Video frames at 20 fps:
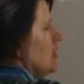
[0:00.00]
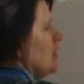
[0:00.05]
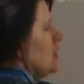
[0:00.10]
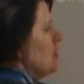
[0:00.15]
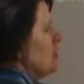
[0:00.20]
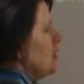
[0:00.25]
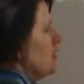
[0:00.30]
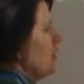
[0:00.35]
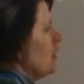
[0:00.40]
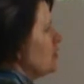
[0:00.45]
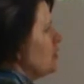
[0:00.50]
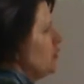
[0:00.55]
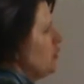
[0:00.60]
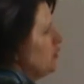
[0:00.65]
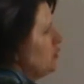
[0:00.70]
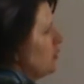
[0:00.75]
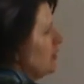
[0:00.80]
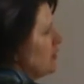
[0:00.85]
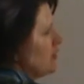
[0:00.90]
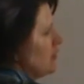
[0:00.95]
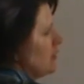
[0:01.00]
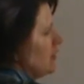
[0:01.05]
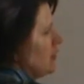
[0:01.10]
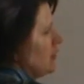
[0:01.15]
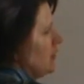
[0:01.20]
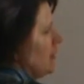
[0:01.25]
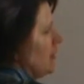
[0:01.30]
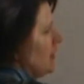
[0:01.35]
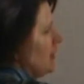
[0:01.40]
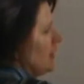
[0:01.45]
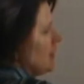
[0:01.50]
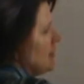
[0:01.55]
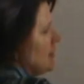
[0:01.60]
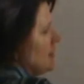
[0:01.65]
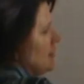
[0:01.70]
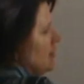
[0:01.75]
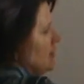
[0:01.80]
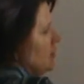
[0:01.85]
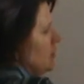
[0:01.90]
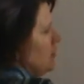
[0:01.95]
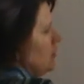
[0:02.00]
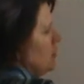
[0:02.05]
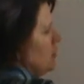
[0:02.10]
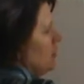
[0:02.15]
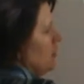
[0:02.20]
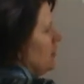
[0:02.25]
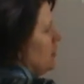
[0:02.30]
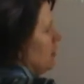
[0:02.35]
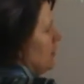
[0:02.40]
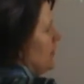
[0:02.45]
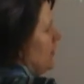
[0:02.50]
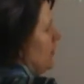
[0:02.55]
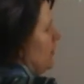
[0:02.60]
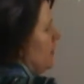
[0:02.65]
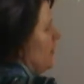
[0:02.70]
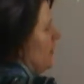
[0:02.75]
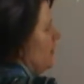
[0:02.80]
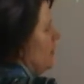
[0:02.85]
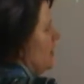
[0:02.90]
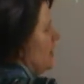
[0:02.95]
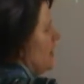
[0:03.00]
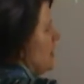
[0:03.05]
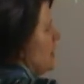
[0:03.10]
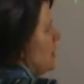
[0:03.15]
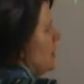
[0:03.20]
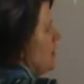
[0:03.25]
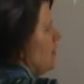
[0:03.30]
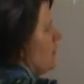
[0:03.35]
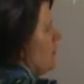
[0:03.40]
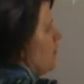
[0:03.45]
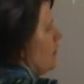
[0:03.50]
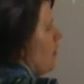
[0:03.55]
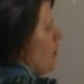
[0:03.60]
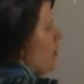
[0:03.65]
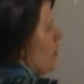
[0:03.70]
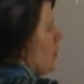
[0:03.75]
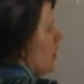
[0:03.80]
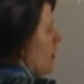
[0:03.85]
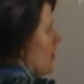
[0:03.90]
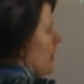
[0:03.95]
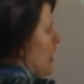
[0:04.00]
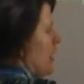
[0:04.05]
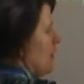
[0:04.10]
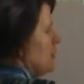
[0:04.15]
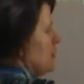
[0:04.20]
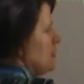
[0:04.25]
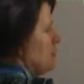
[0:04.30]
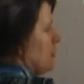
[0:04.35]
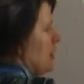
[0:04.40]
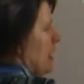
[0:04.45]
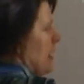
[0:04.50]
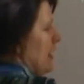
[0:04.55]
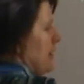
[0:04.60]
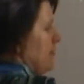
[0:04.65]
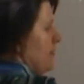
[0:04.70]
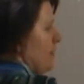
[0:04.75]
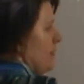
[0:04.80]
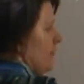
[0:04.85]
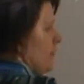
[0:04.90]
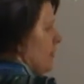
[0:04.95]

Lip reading: so we know 2 goes into it. Let's see, 2 would be 54. That one's prime.